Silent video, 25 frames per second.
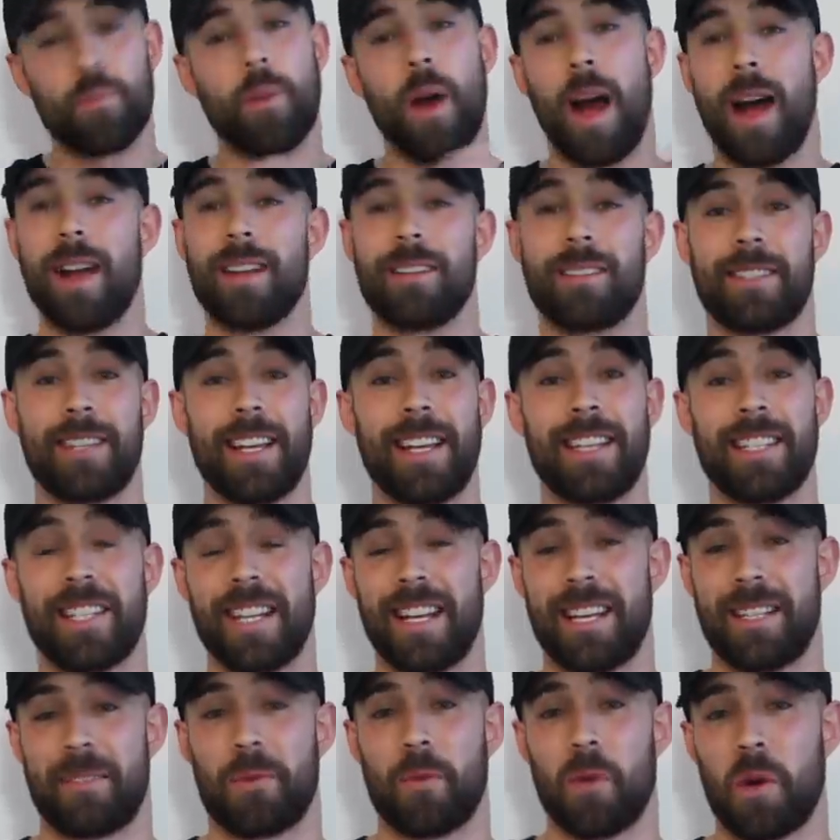I'd
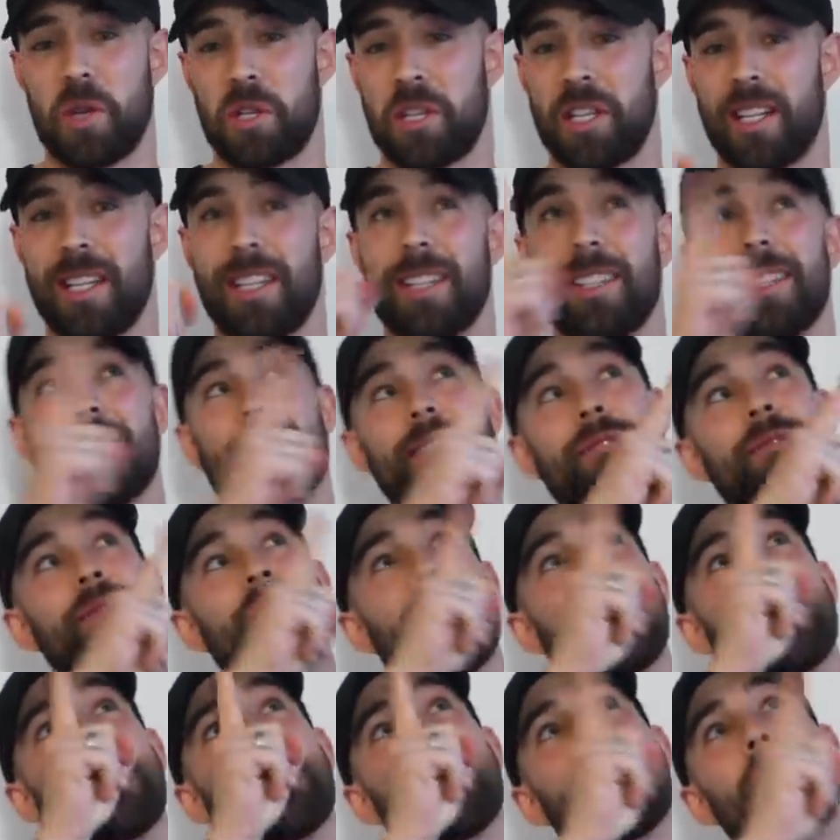suggest watching this
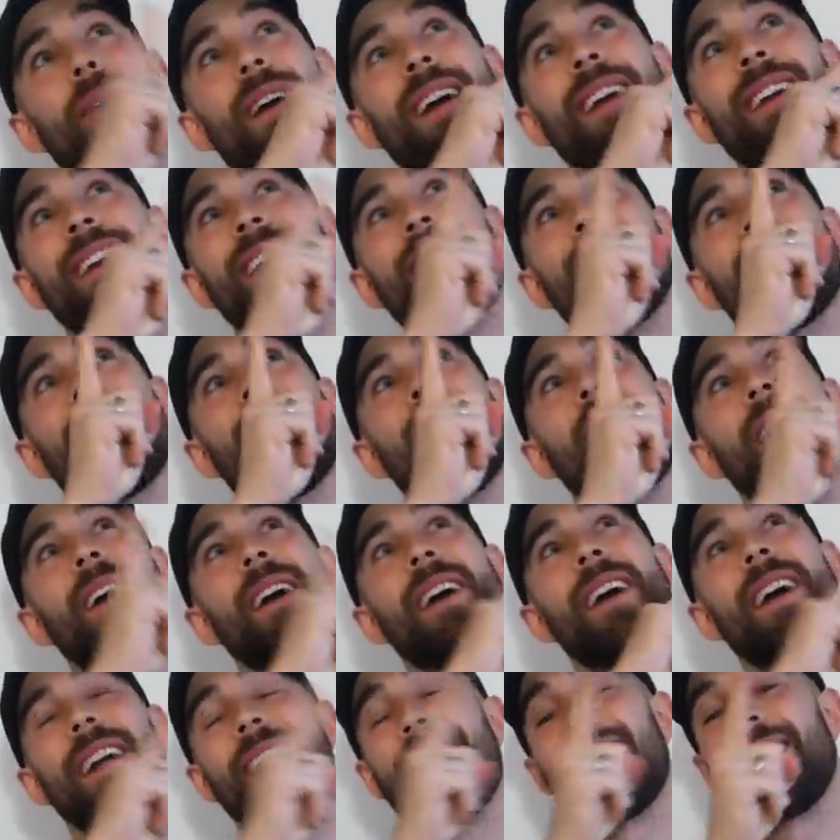video right here,
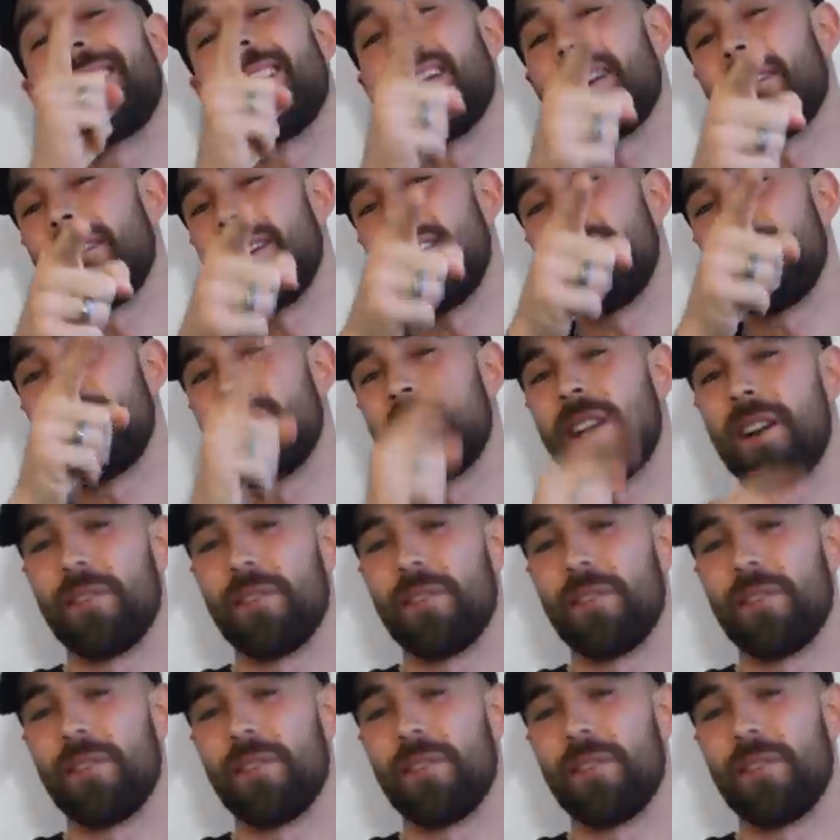and that'll have you